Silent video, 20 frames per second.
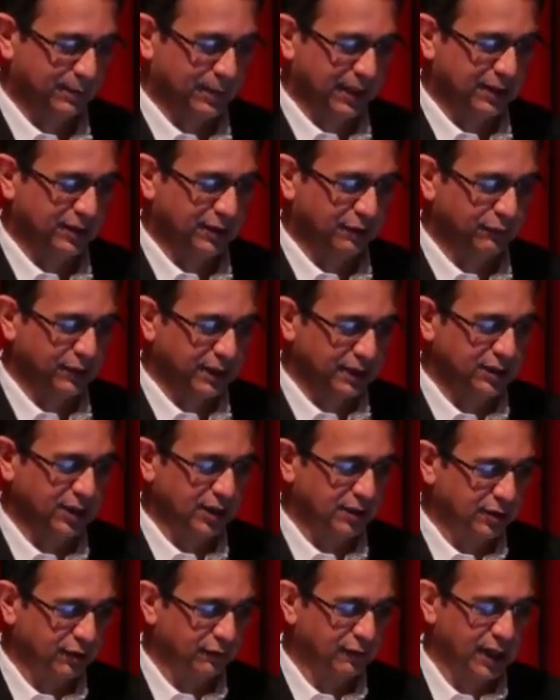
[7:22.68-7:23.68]
But the
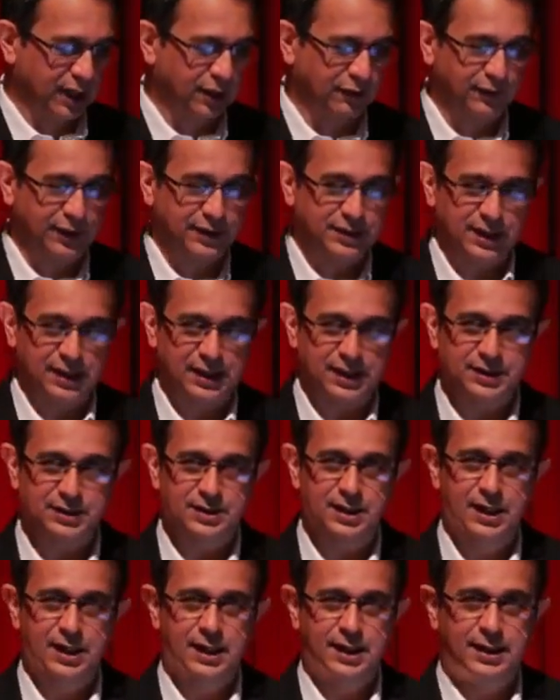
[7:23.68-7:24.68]
real reason
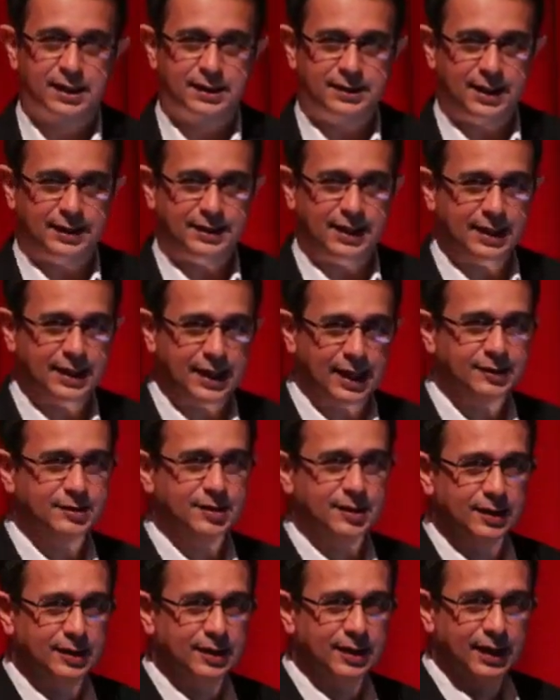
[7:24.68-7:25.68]
is that the gut
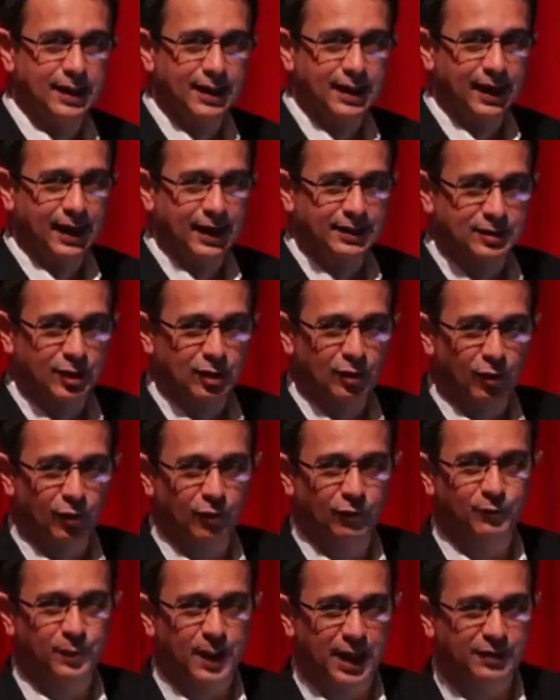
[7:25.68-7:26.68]
has a lot
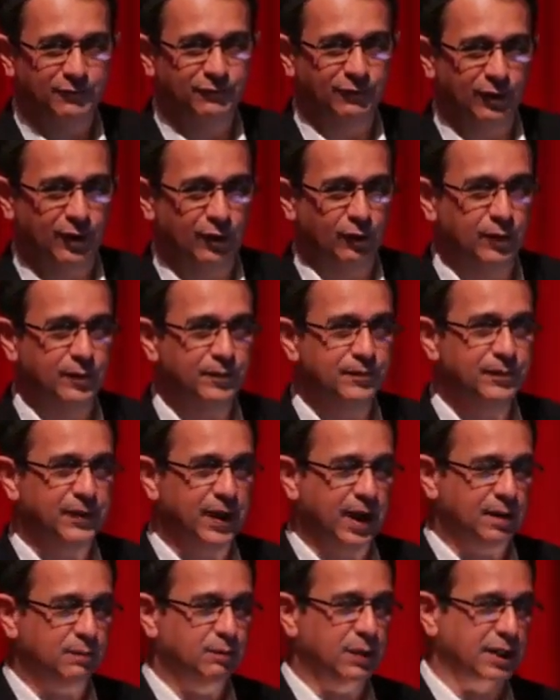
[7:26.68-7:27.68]
of blood flow
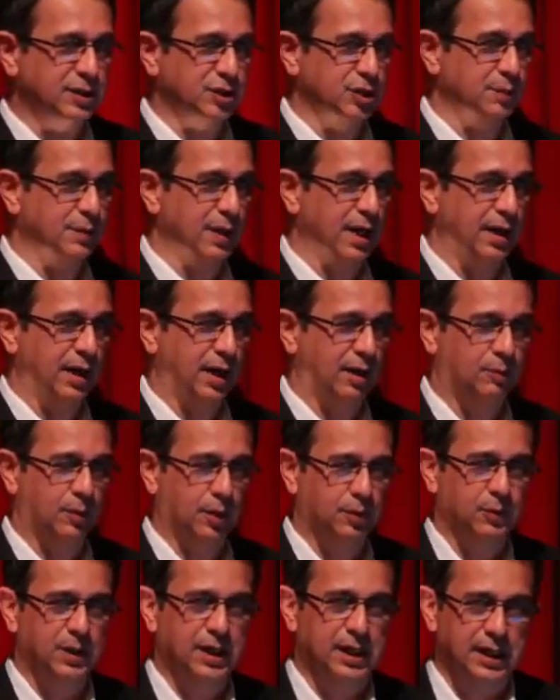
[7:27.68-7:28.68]
and blood supply. And
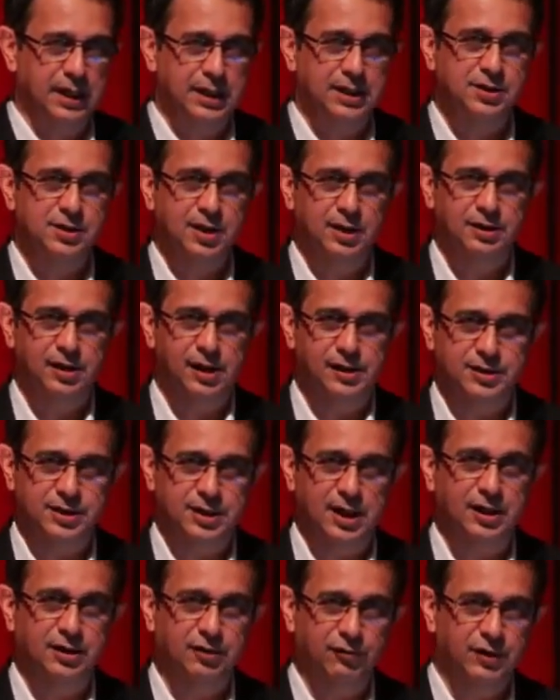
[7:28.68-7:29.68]
when we eat, there is
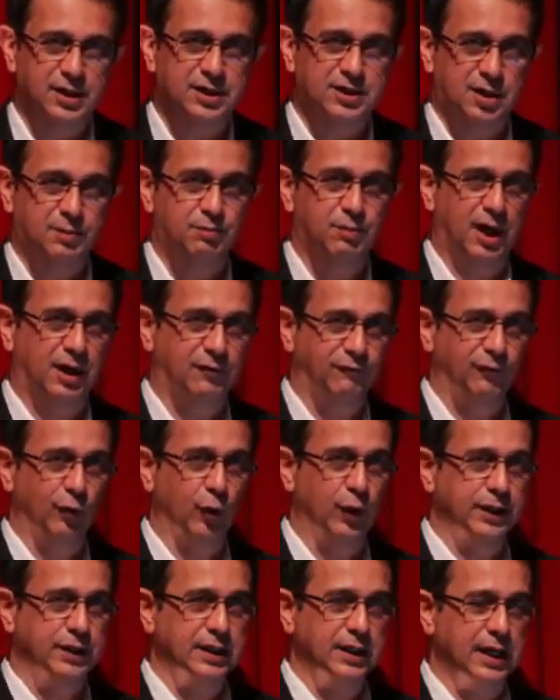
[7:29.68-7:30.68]
an increase in blood
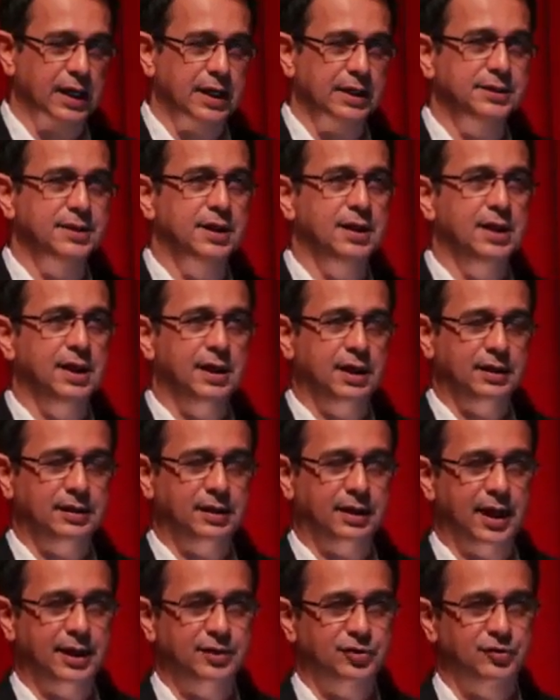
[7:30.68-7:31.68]
flow in the gut, in
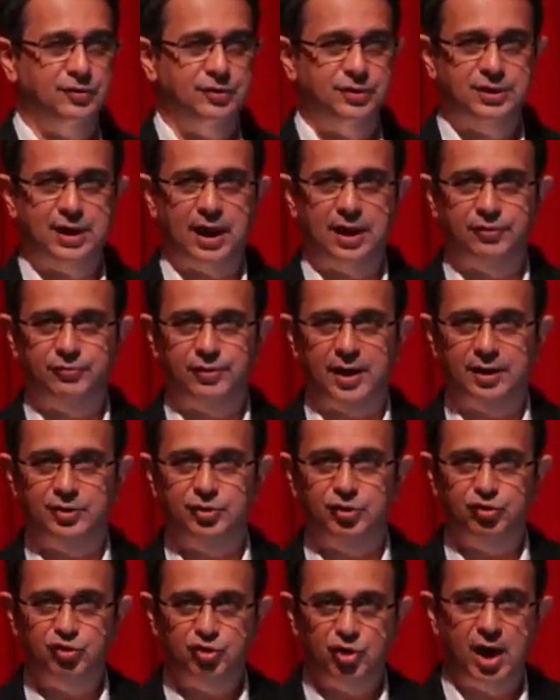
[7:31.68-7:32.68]
the gastrointestinal tract,
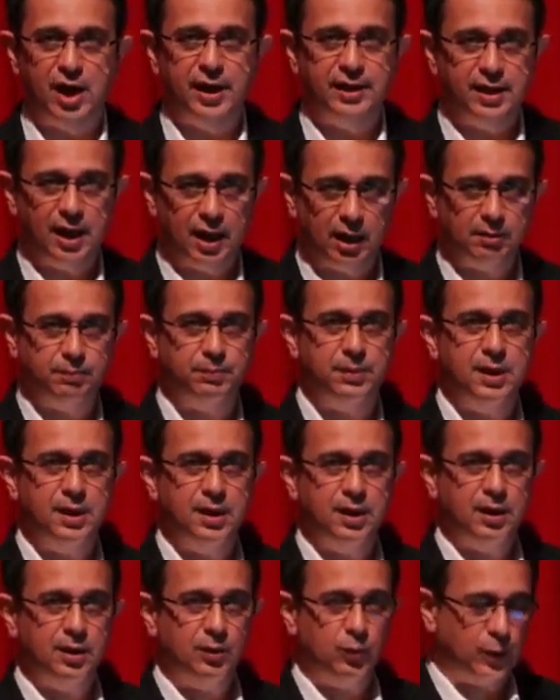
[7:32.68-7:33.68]
to try and help
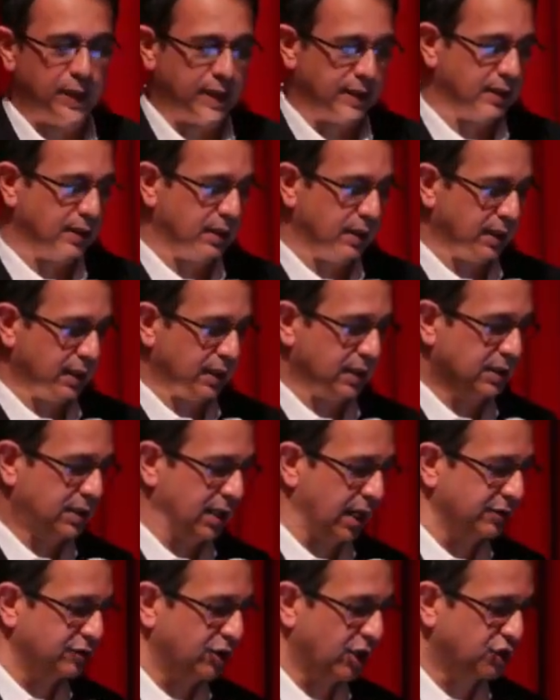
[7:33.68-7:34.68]
with the
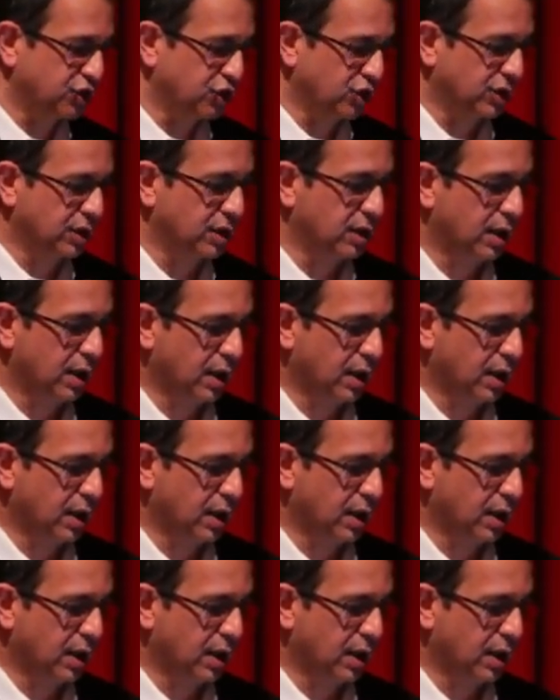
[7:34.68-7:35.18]
digestion